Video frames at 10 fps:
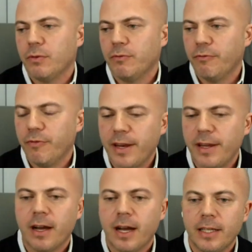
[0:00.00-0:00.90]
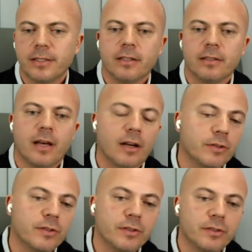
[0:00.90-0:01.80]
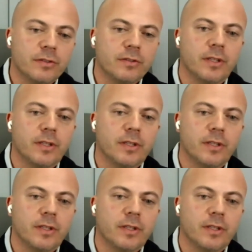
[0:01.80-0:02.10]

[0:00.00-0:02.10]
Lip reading: very high skilled doctors.